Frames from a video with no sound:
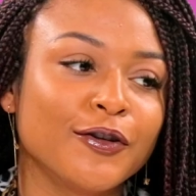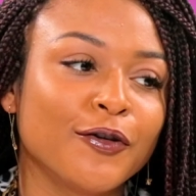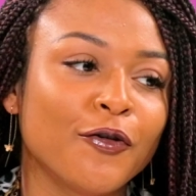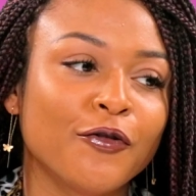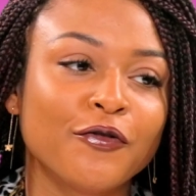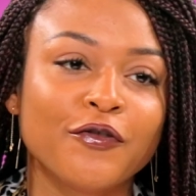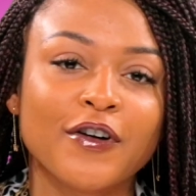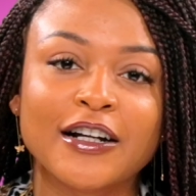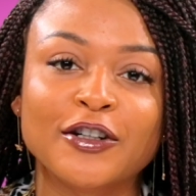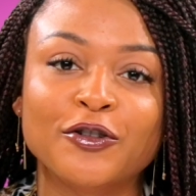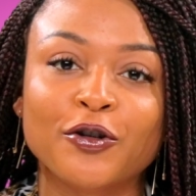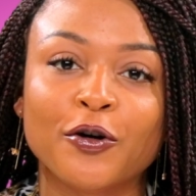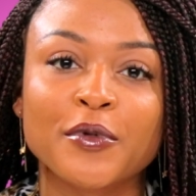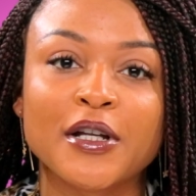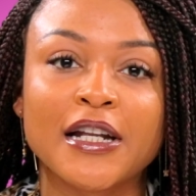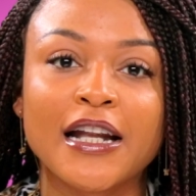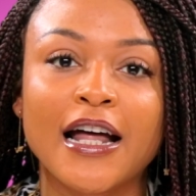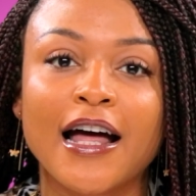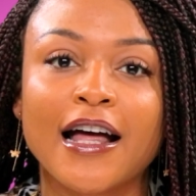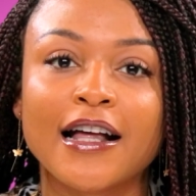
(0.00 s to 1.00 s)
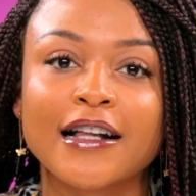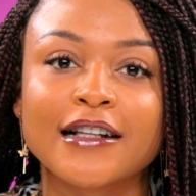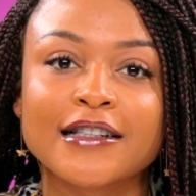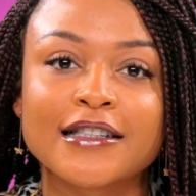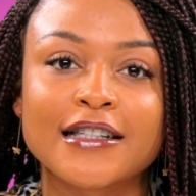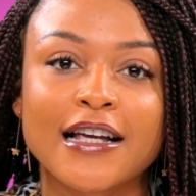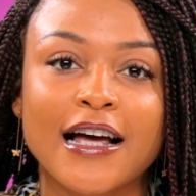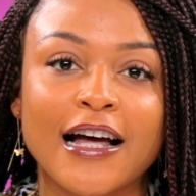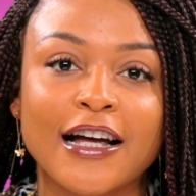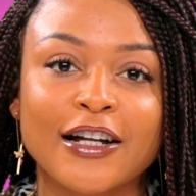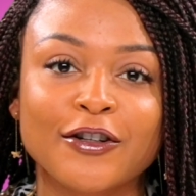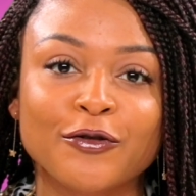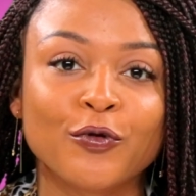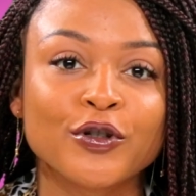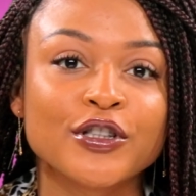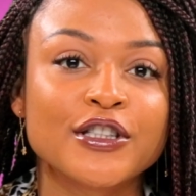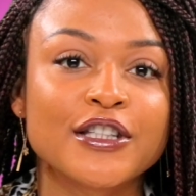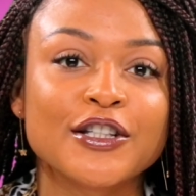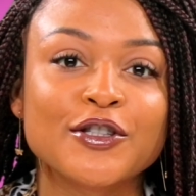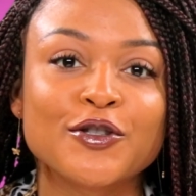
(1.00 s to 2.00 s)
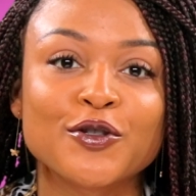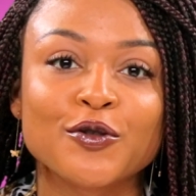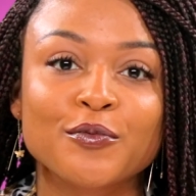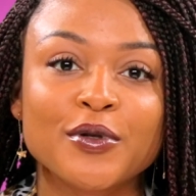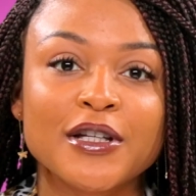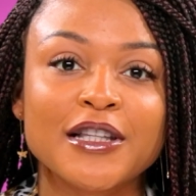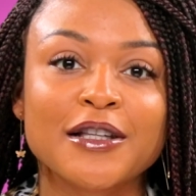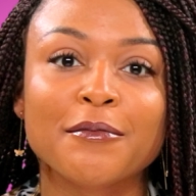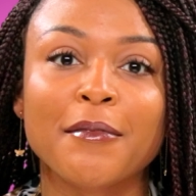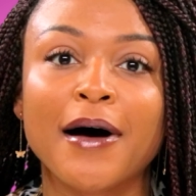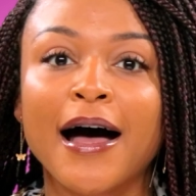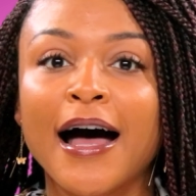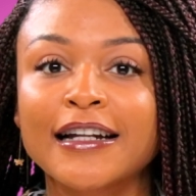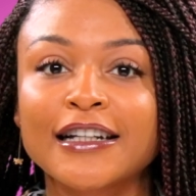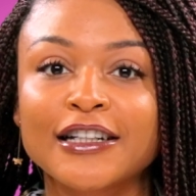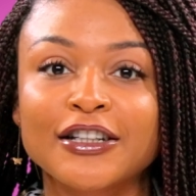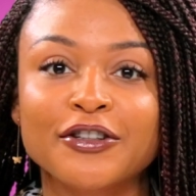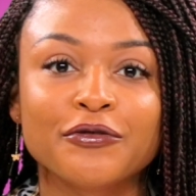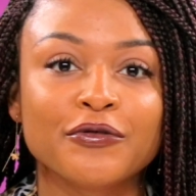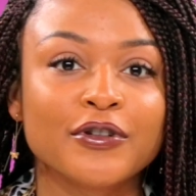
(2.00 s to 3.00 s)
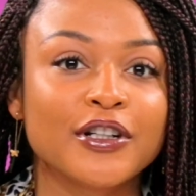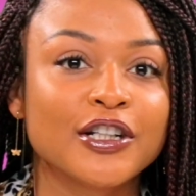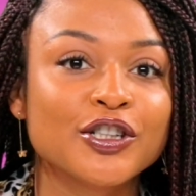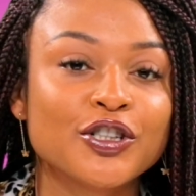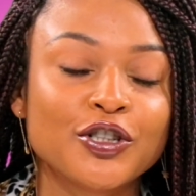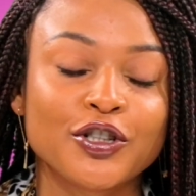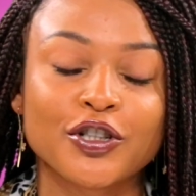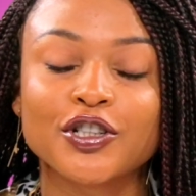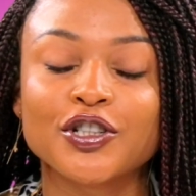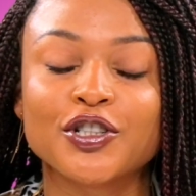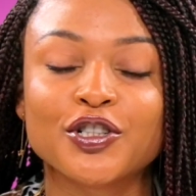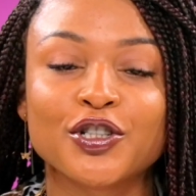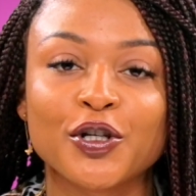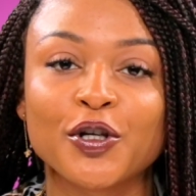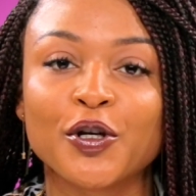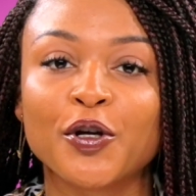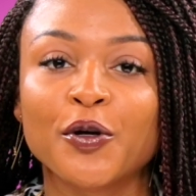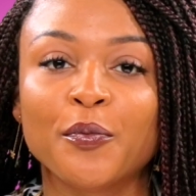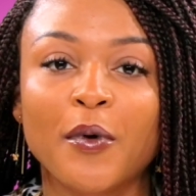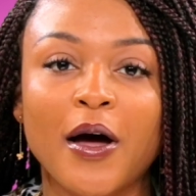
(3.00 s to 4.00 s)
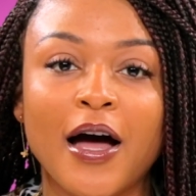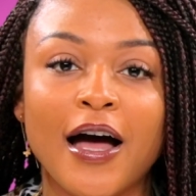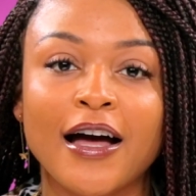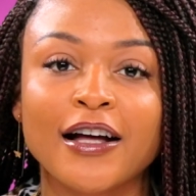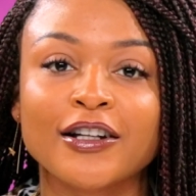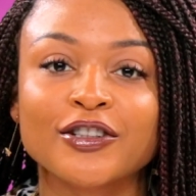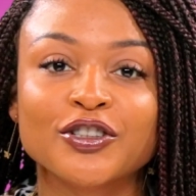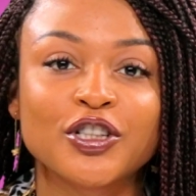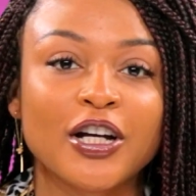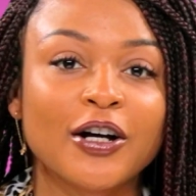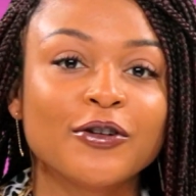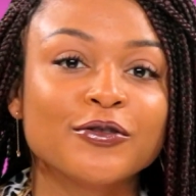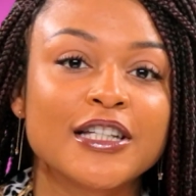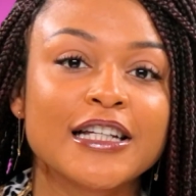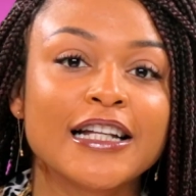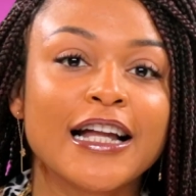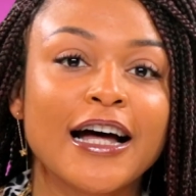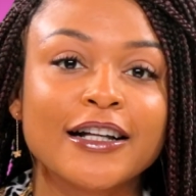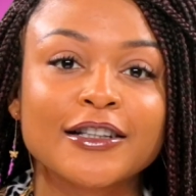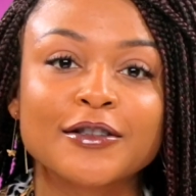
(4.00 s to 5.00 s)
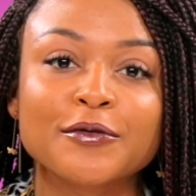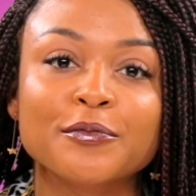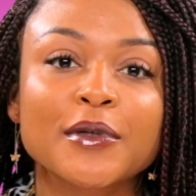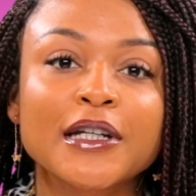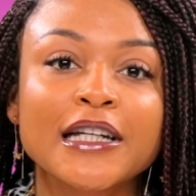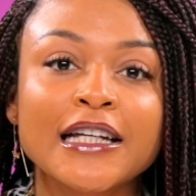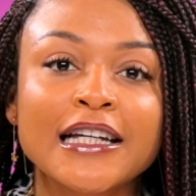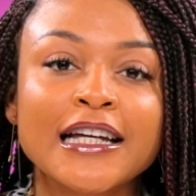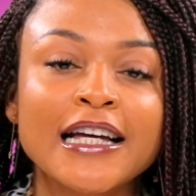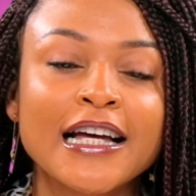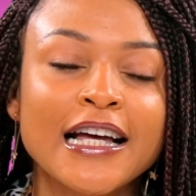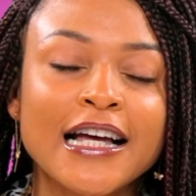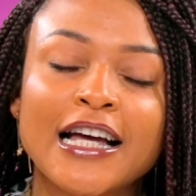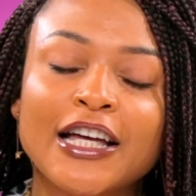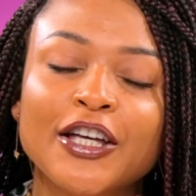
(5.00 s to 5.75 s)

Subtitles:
over dominant and wanting to be the man in the relationship and shouting at me.